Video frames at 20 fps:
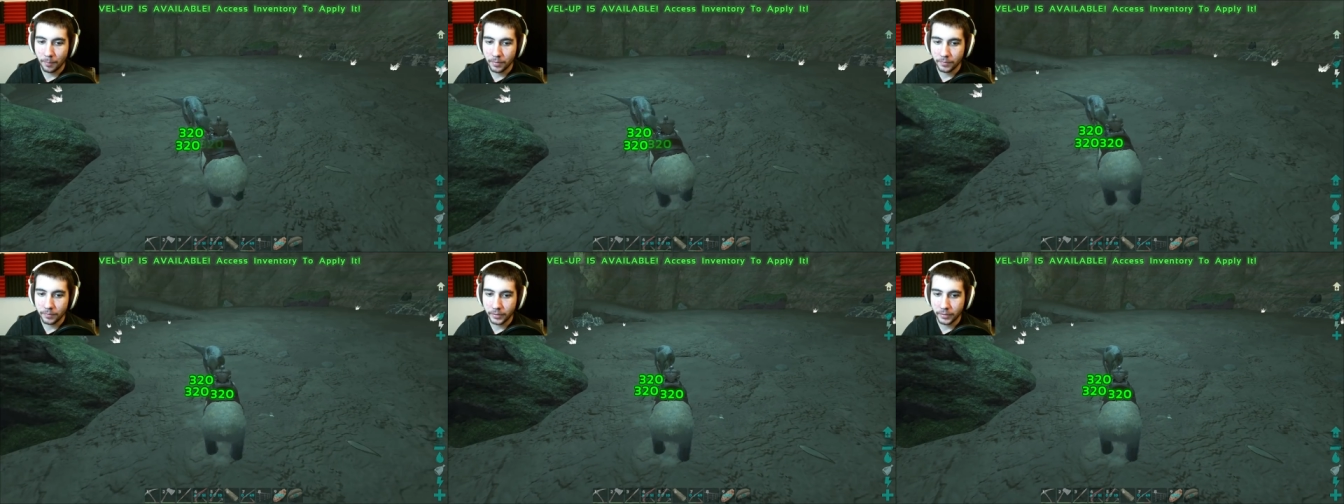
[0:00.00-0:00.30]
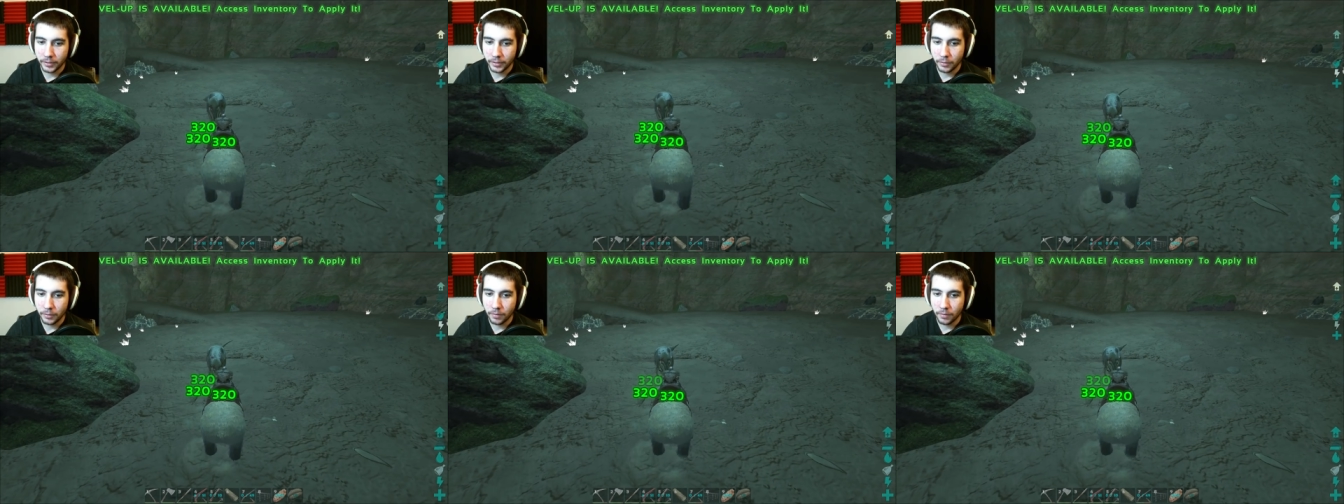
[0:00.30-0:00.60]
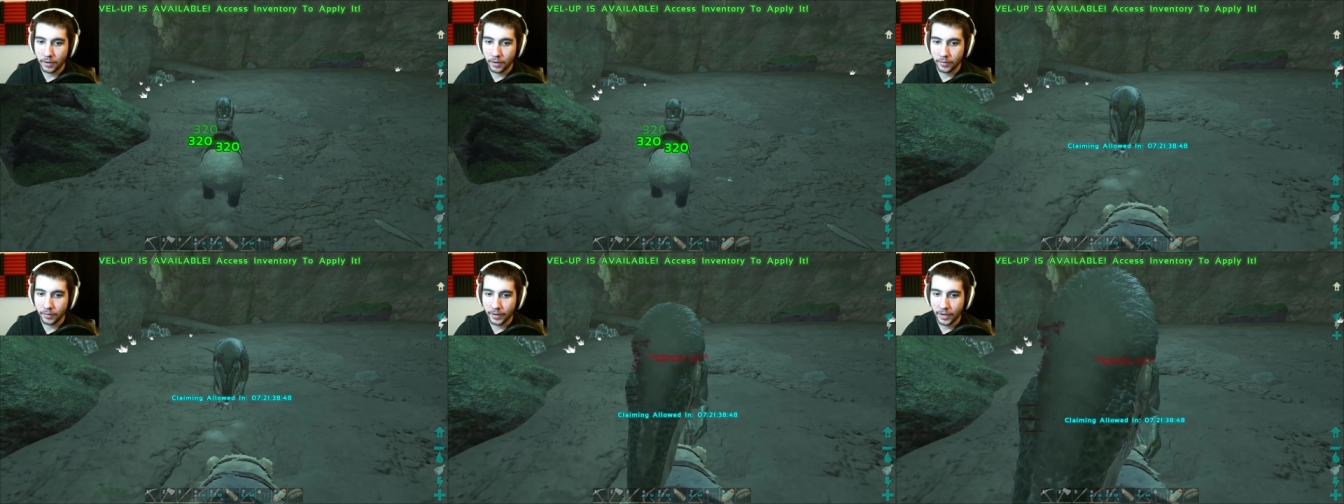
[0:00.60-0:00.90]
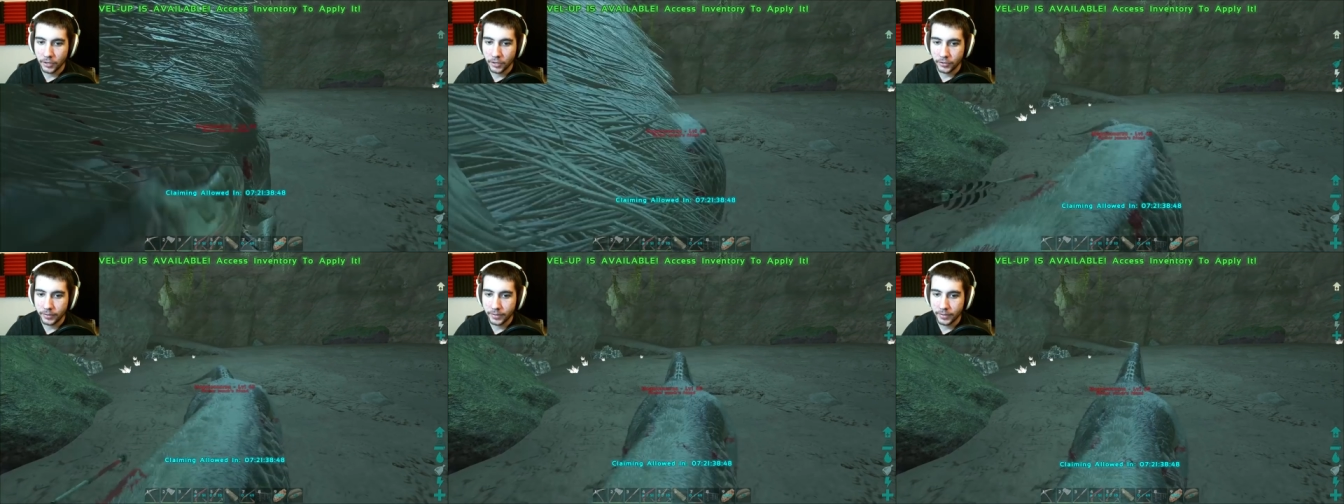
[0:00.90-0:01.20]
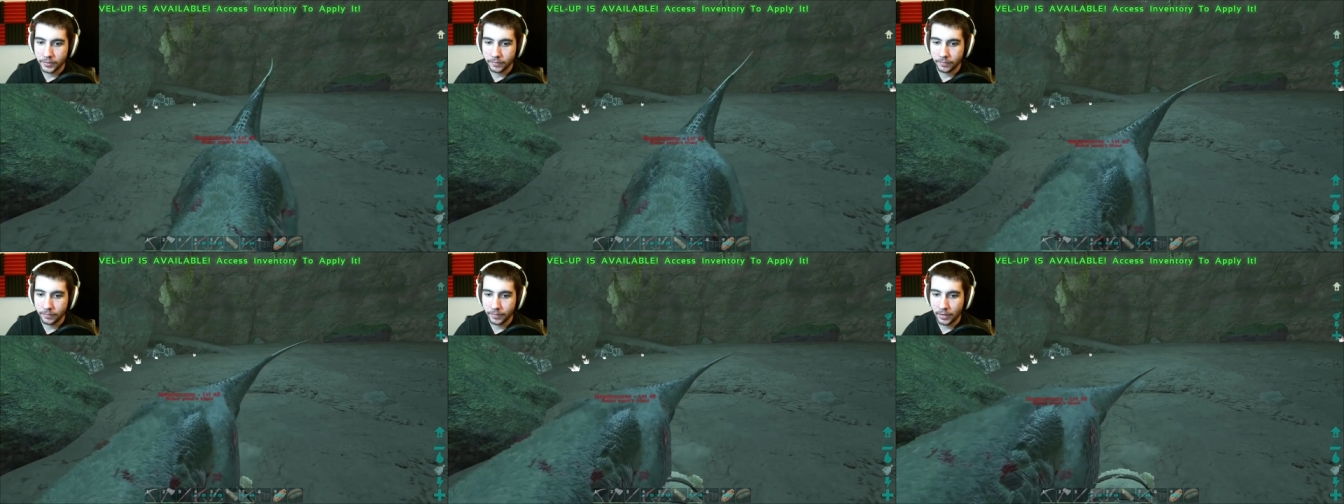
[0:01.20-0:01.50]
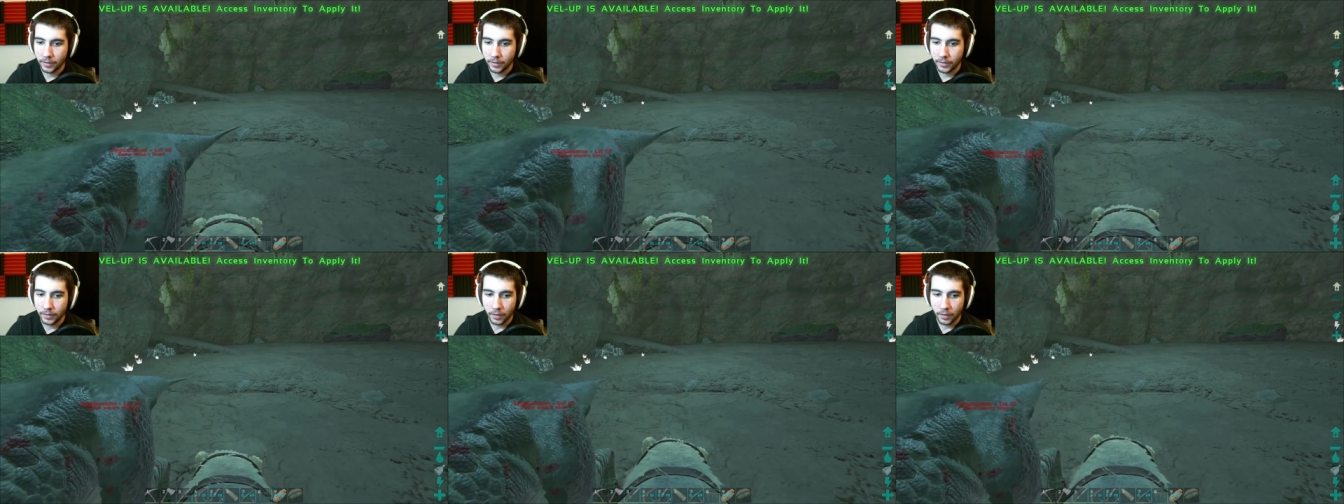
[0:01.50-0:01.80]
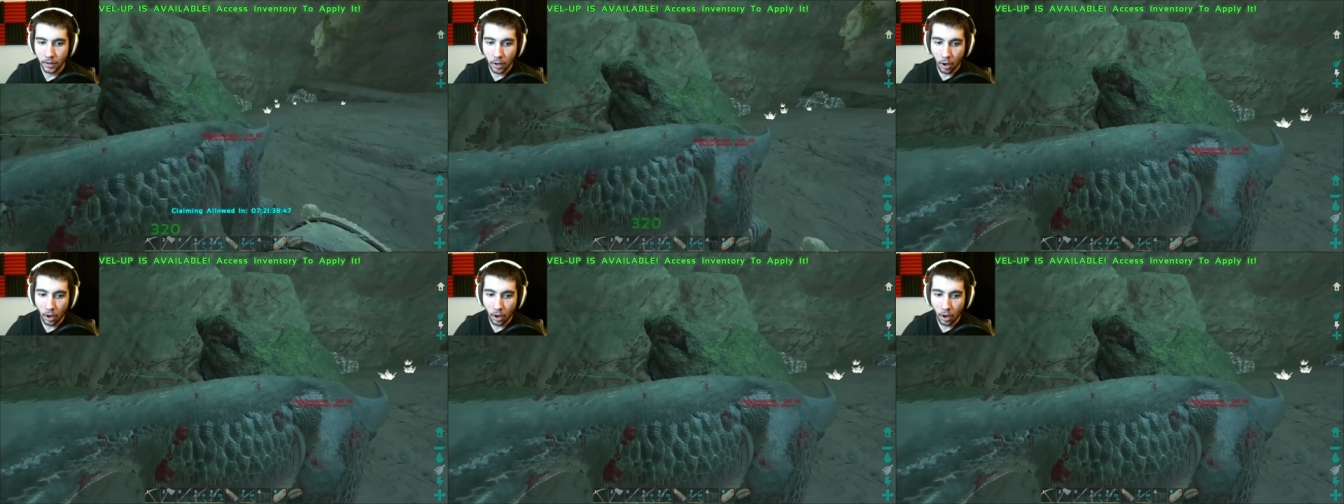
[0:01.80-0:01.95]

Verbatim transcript: and fling you around. Actually, that's a very...